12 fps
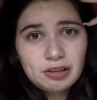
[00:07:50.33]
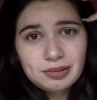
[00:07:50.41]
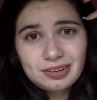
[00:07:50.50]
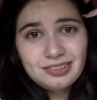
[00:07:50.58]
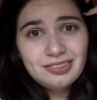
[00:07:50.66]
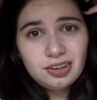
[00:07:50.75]

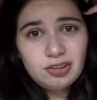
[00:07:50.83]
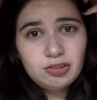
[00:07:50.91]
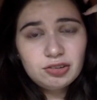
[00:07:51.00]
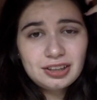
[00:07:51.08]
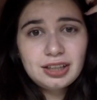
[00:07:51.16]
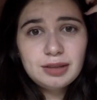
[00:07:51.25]
I'll continue
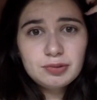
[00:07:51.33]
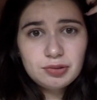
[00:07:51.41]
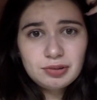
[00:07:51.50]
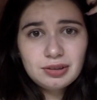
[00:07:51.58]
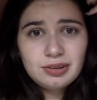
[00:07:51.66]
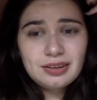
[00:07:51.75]
to keep
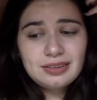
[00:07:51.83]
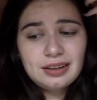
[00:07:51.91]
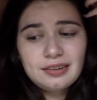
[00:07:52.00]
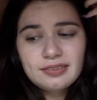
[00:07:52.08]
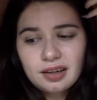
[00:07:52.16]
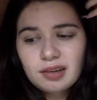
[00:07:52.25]
doing the
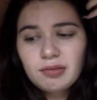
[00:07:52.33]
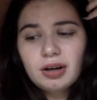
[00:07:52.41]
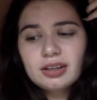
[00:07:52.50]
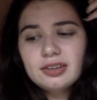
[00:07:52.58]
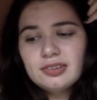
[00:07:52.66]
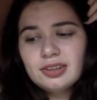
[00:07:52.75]
things that I
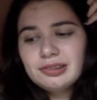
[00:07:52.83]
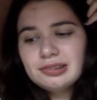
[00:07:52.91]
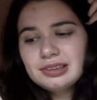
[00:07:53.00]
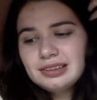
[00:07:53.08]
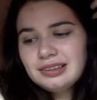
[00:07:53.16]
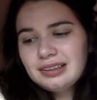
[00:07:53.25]
want to do.
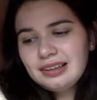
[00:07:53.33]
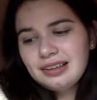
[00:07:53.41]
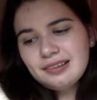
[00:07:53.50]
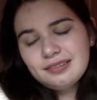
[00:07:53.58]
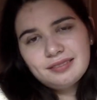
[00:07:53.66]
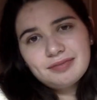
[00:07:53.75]

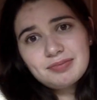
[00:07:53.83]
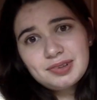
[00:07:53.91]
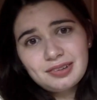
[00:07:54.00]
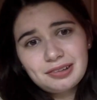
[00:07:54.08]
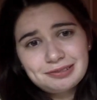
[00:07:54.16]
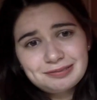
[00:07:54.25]

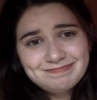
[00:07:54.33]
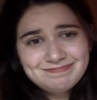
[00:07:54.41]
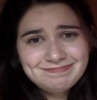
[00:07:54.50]
So